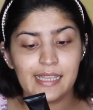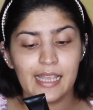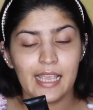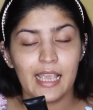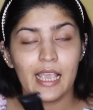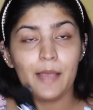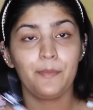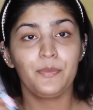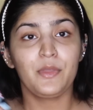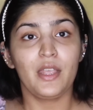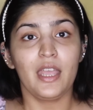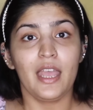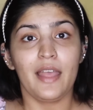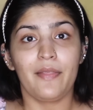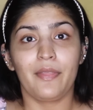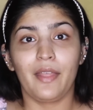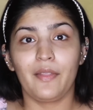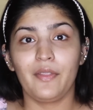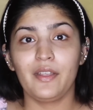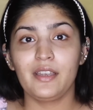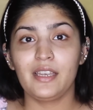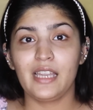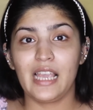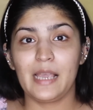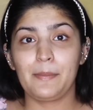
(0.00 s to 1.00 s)
say
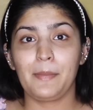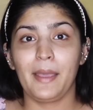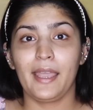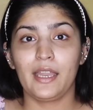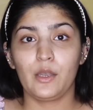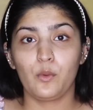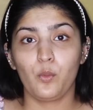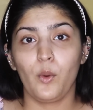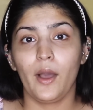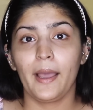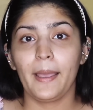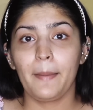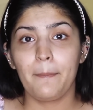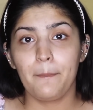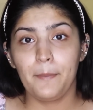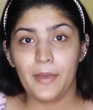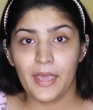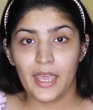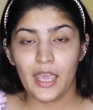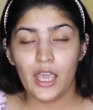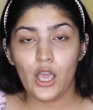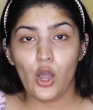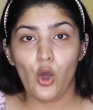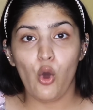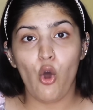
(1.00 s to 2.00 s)
that the name NY
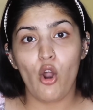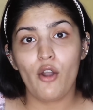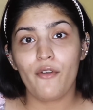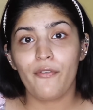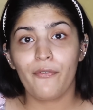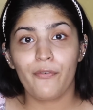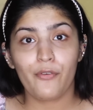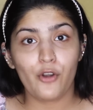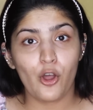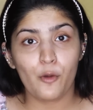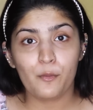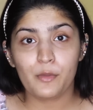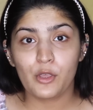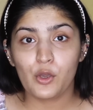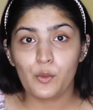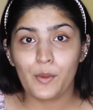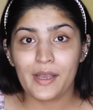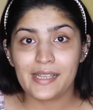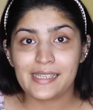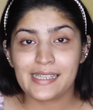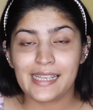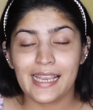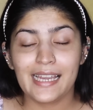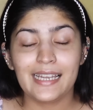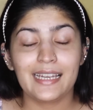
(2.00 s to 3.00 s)
Bae or from
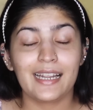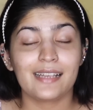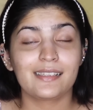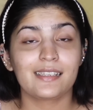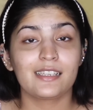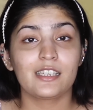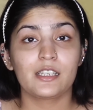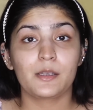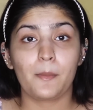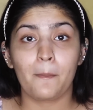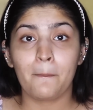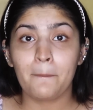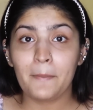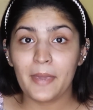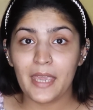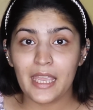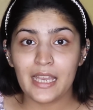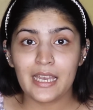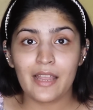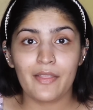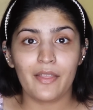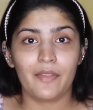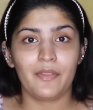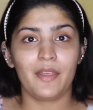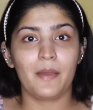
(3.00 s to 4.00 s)
USA doesn't
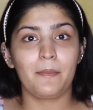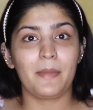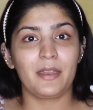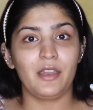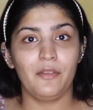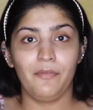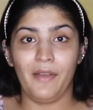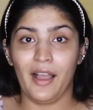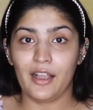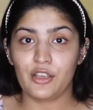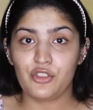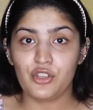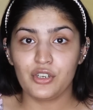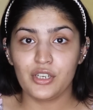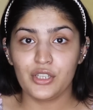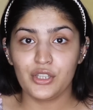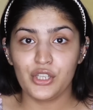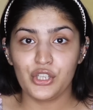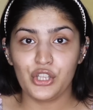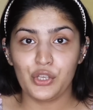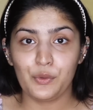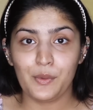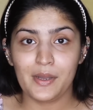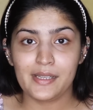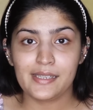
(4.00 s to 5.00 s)
mean that they're manufactured in
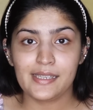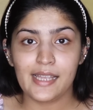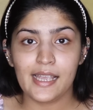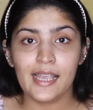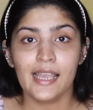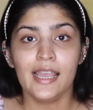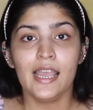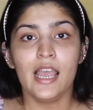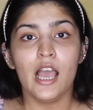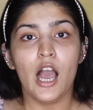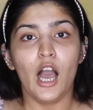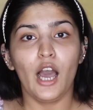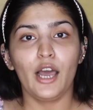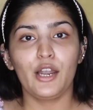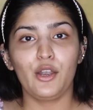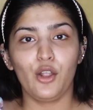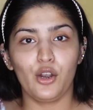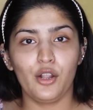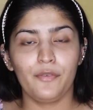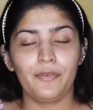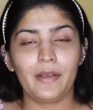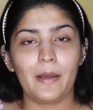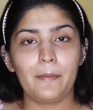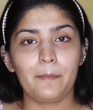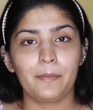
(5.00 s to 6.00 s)
the USA. A lot
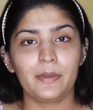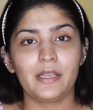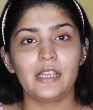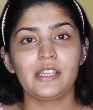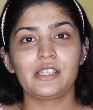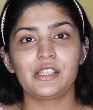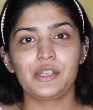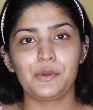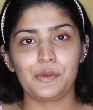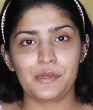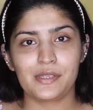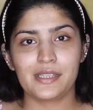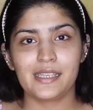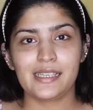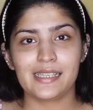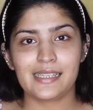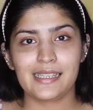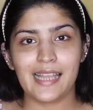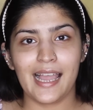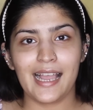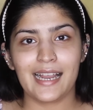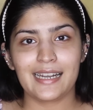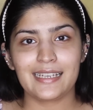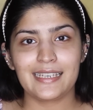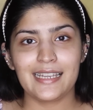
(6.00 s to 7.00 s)
of companies use this
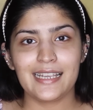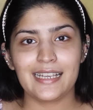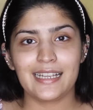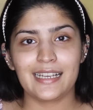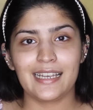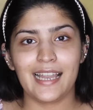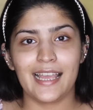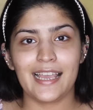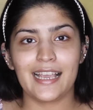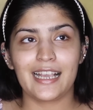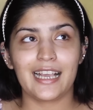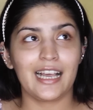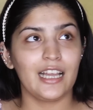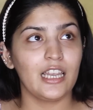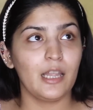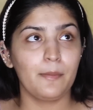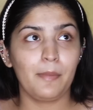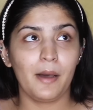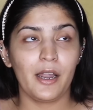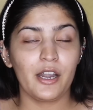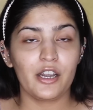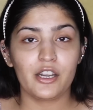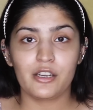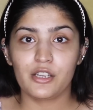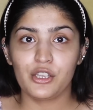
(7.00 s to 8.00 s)
tactic, like
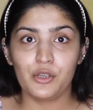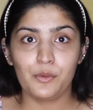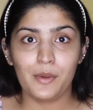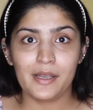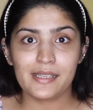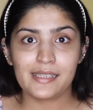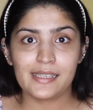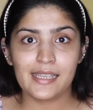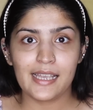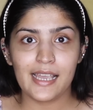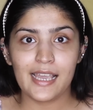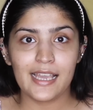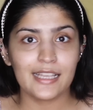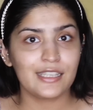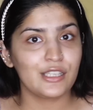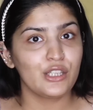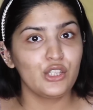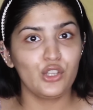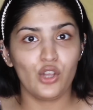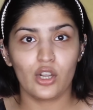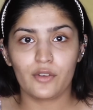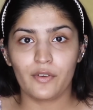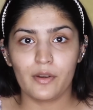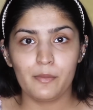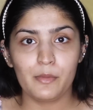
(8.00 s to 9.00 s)
Colorbar USA. It's
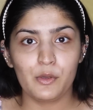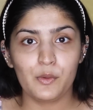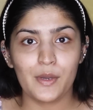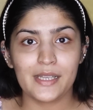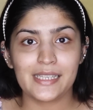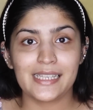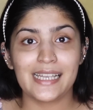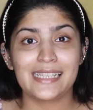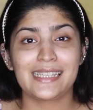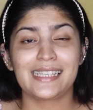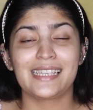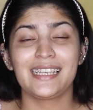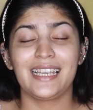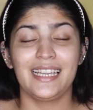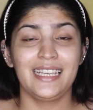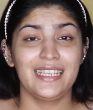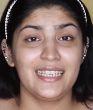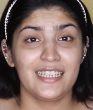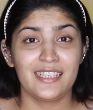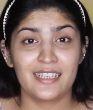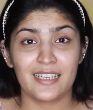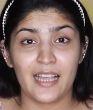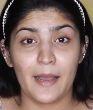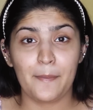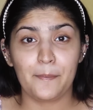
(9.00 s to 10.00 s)
not from USA, it's an
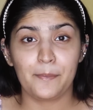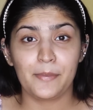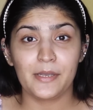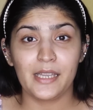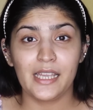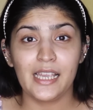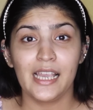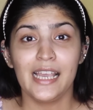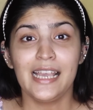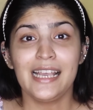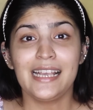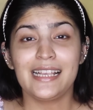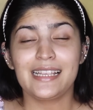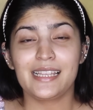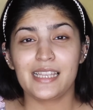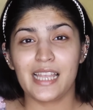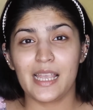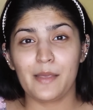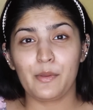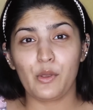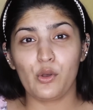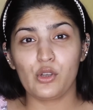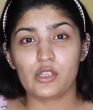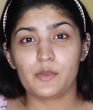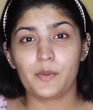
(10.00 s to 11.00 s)
Indian company.
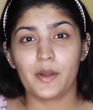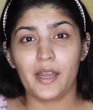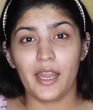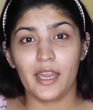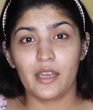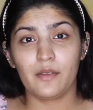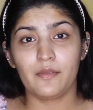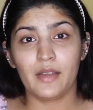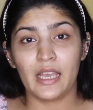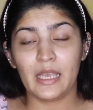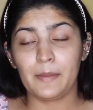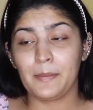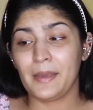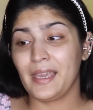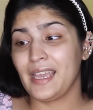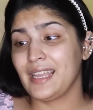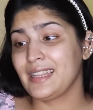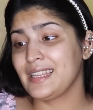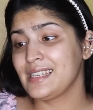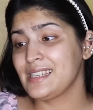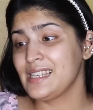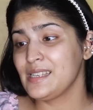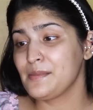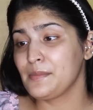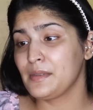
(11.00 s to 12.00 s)
Same goes for NY Bae.
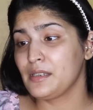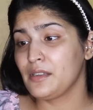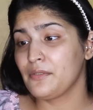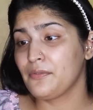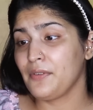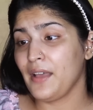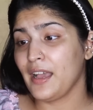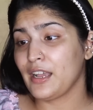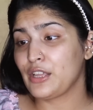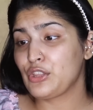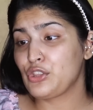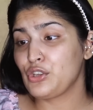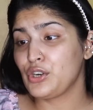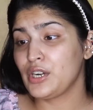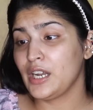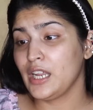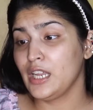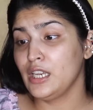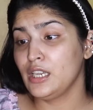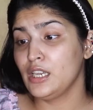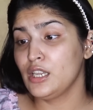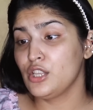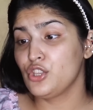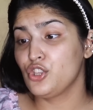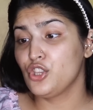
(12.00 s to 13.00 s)
This is manufactured
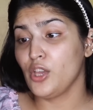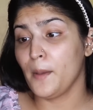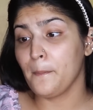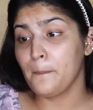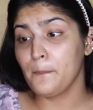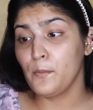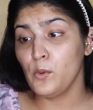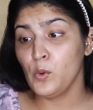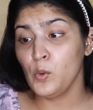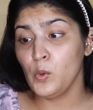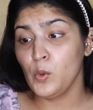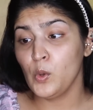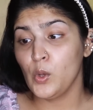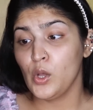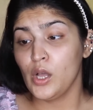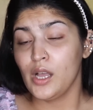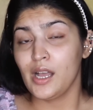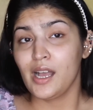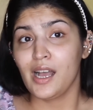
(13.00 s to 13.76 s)
in Jammu,